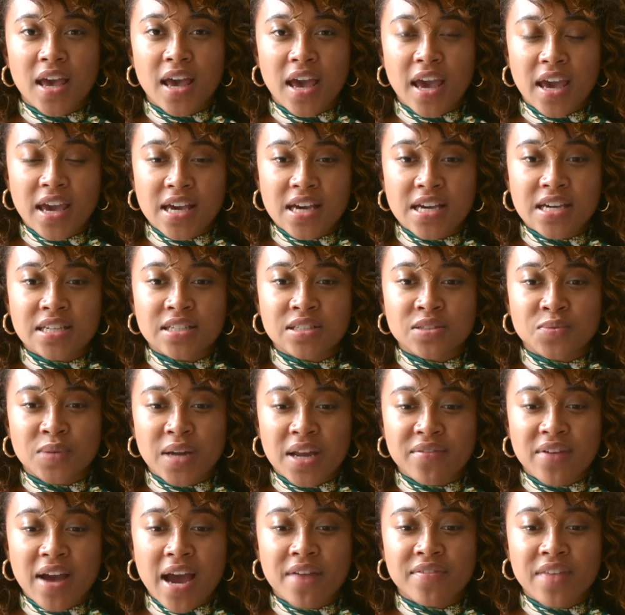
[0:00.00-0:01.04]
And
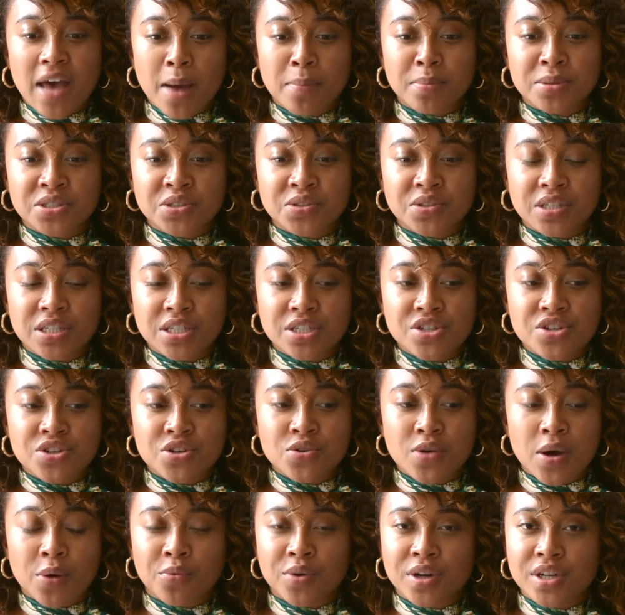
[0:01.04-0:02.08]
whenever I have the opportunity
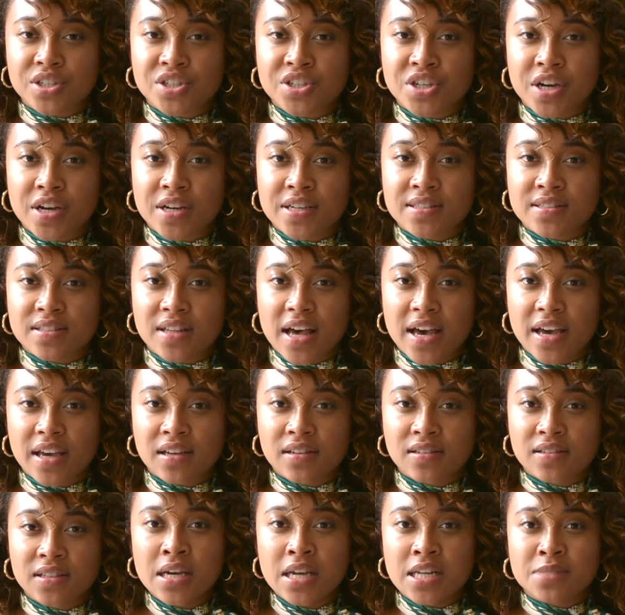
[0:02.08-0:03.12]
to, I want to share his light.
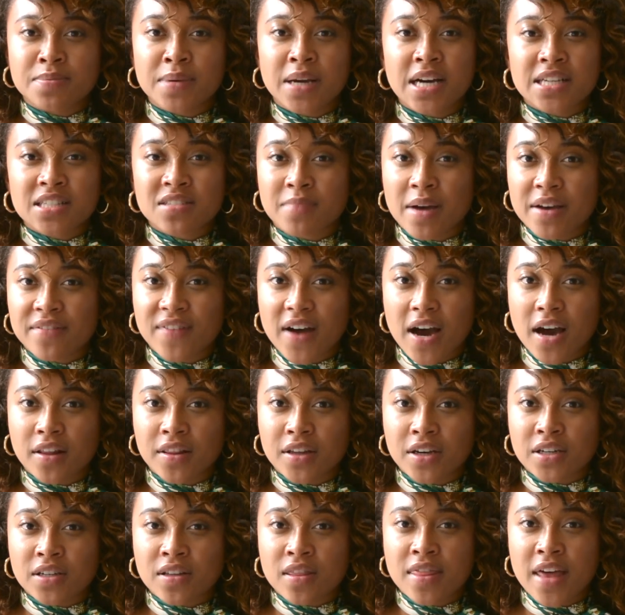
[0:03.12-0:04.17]
And it's because of my
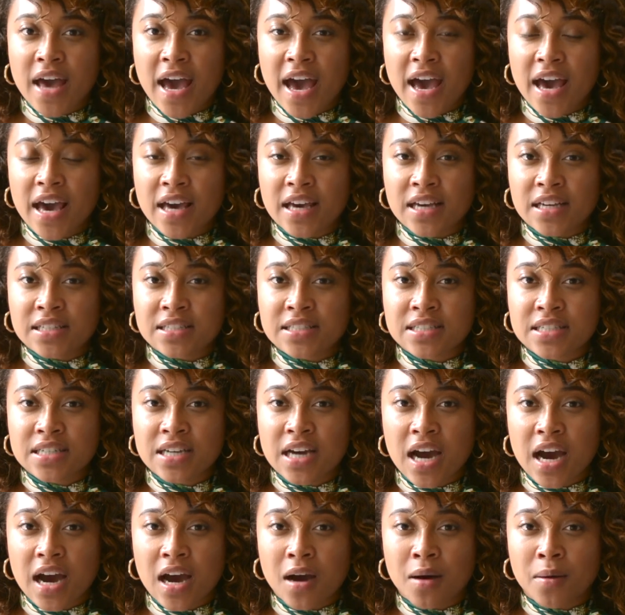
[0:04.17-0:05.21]
father that
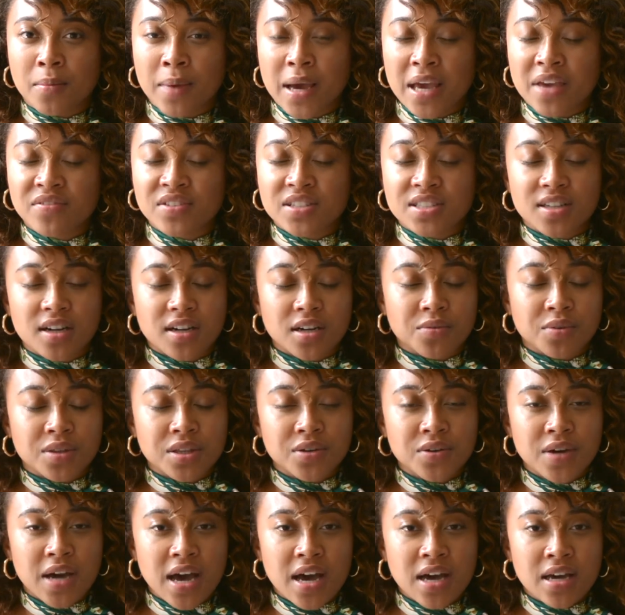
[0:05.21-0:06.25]
I even started with
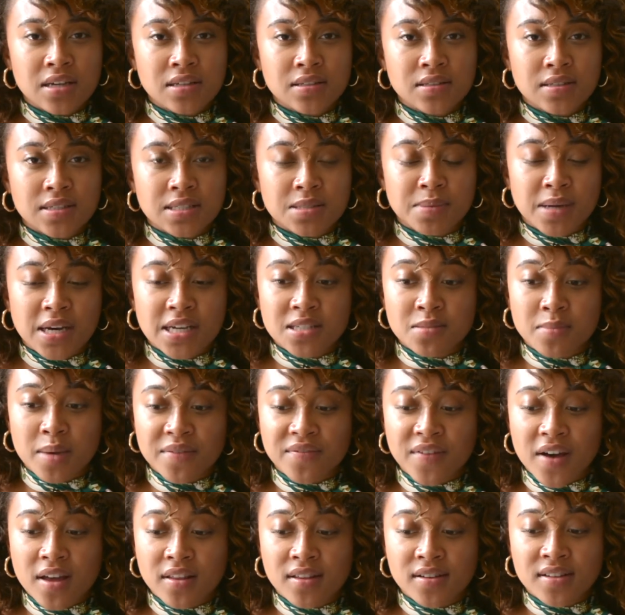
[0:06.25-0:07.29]
you guys. It's because of my
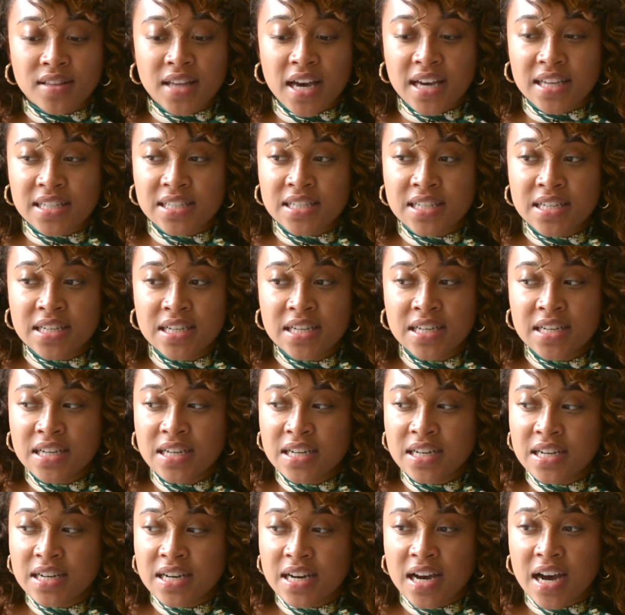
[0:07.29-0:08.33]
father that
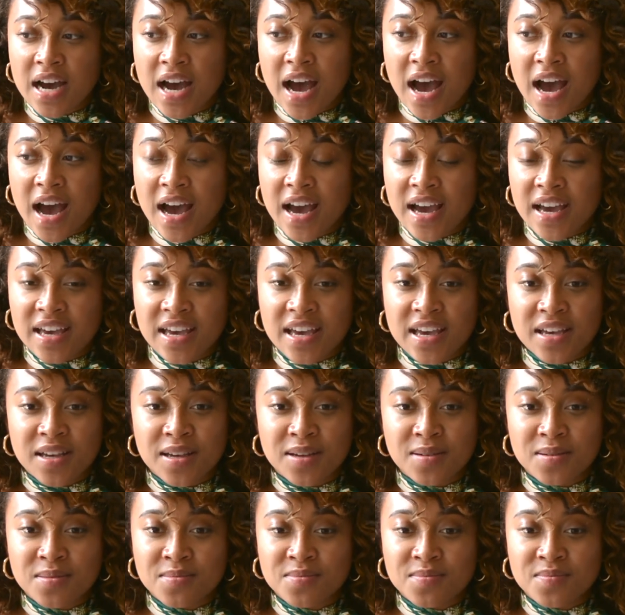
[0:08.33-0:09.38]
I
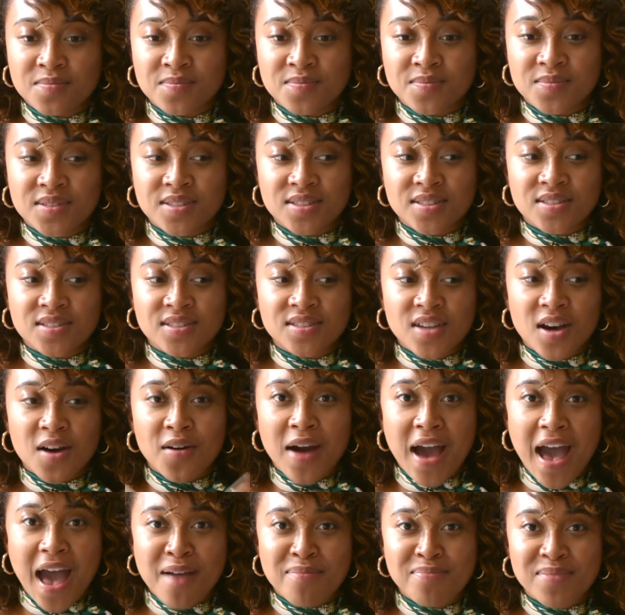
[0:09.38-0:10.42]
am so
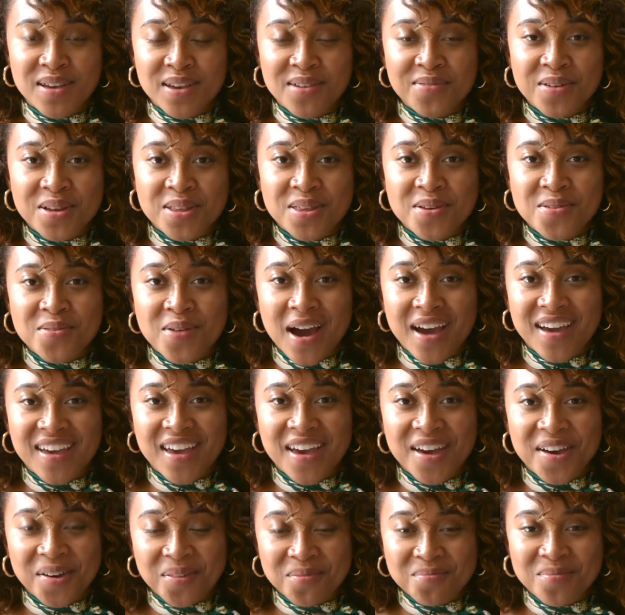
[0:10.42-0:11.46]
happy with who I
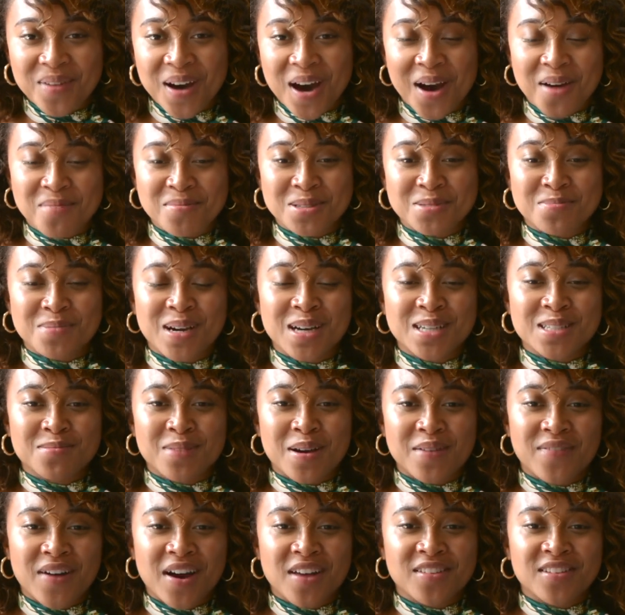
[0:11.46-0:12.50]
am. It's because of
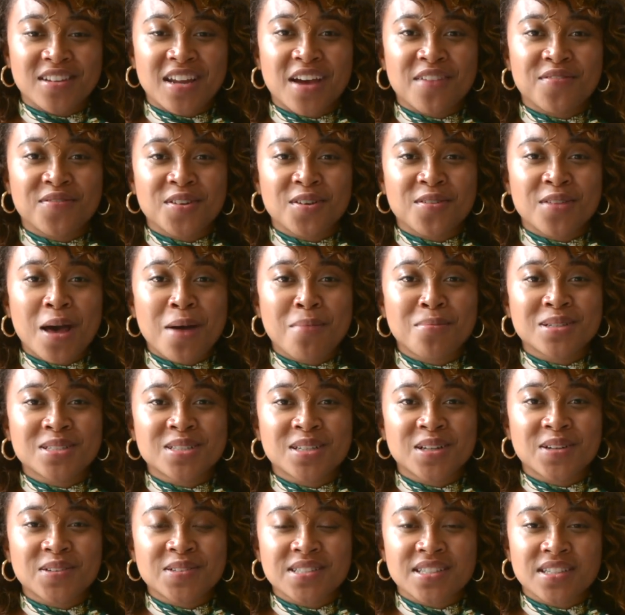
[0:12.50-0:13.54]
my father that I feel that much
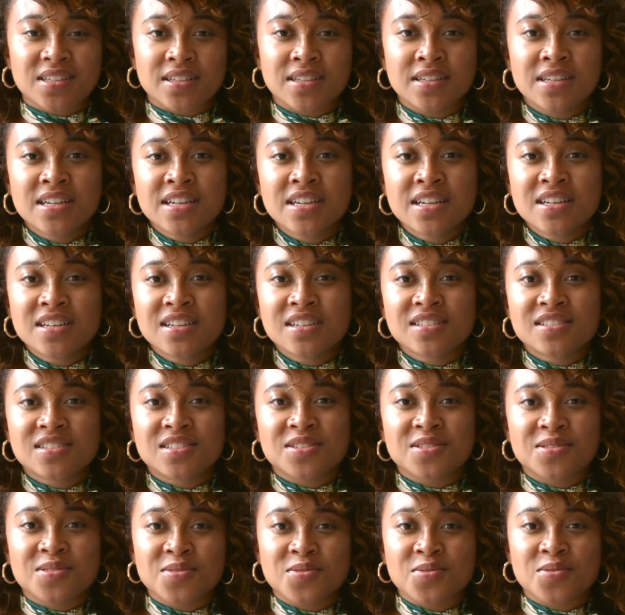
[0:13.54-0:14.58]
closer
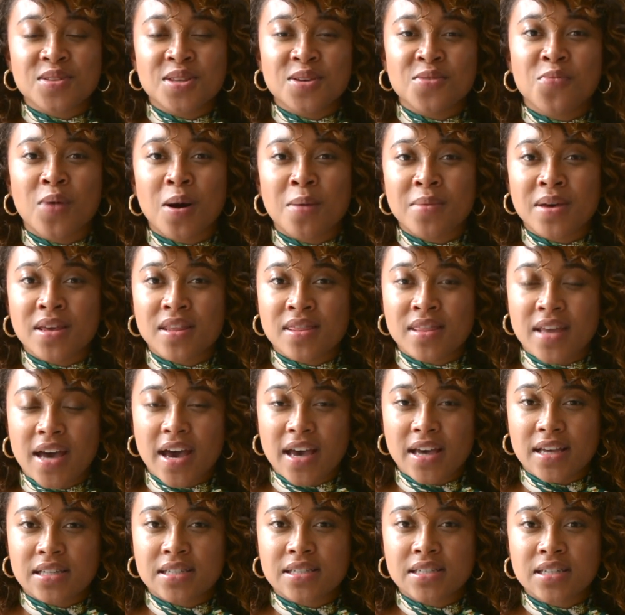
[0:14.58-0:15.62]
to the woman
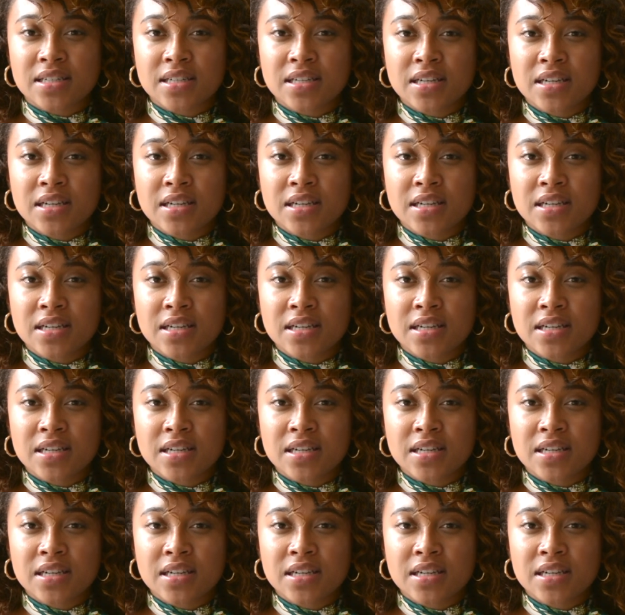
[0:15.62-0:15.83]
that